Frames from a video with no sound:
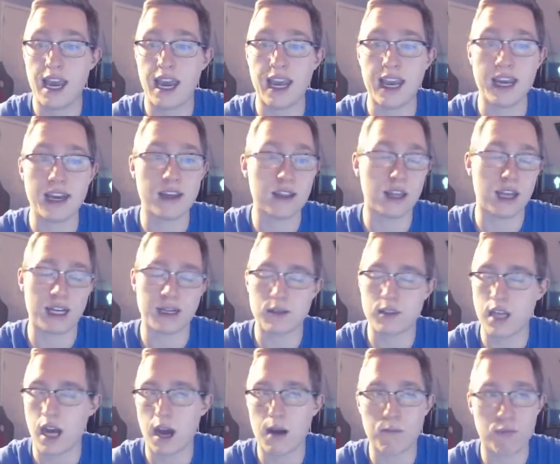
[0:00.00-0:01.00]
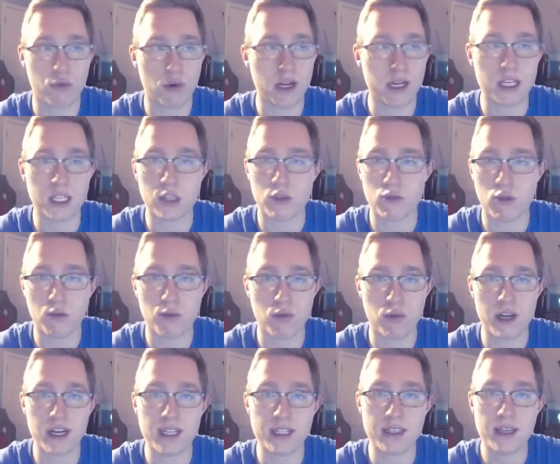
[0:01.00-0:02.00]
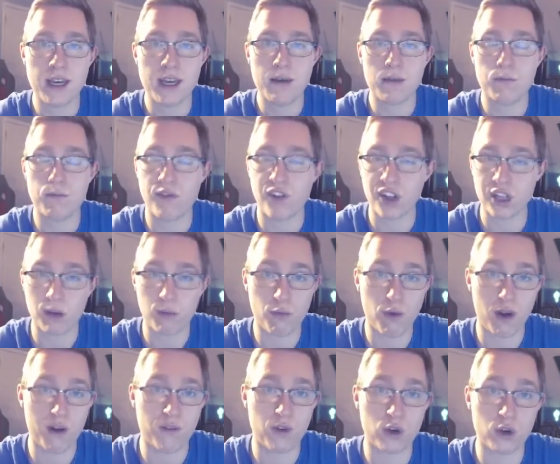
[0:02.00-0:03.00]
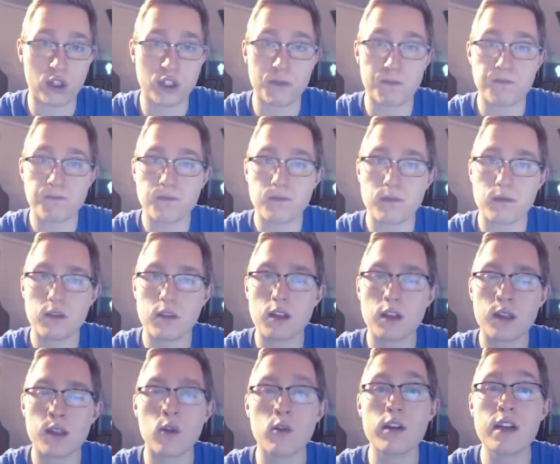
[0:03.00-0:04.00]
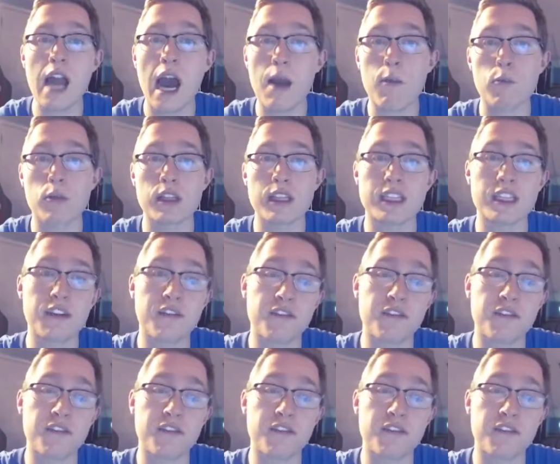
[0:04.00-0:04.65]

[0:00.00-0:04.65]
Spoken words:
And like Tom Brady, Drew Brees, Phillip Rivers, they're not really going